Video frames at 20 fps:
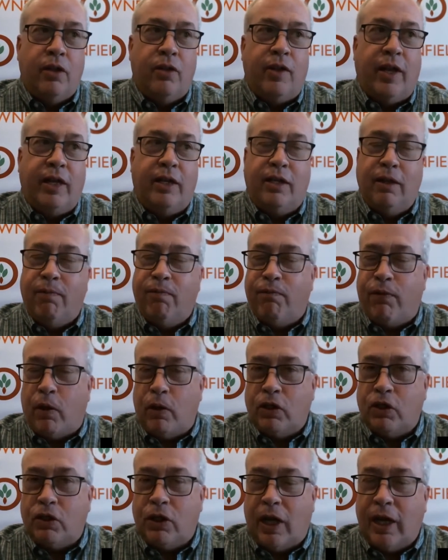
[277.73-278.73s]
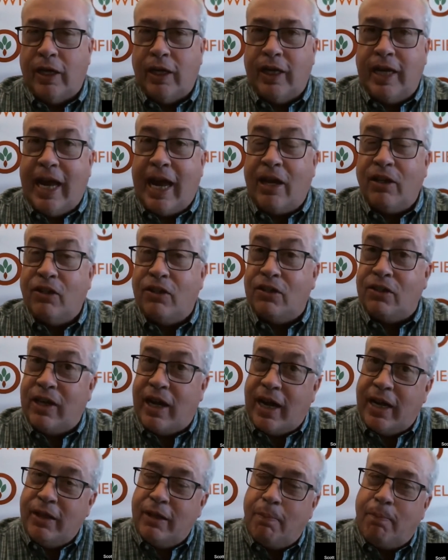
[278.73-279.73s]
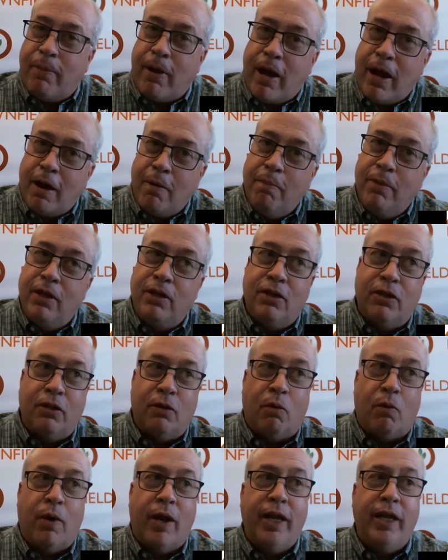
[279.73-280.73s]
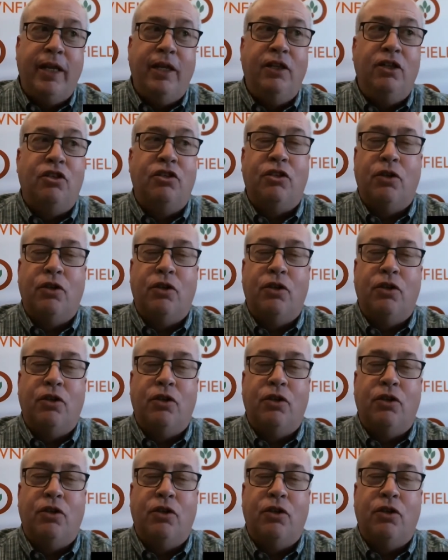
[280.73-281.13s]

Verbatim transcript: That did fall slightly outside the bottom end of the range.